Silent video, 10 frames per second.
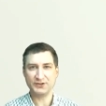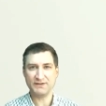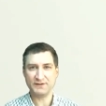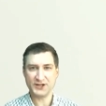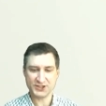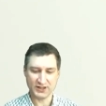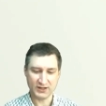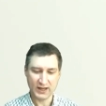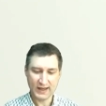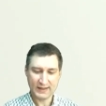
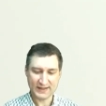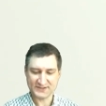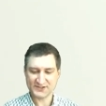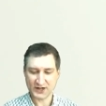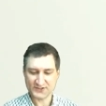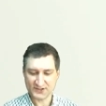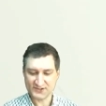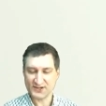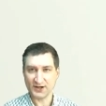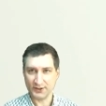definition that starts at
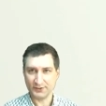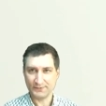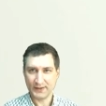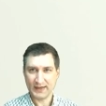0,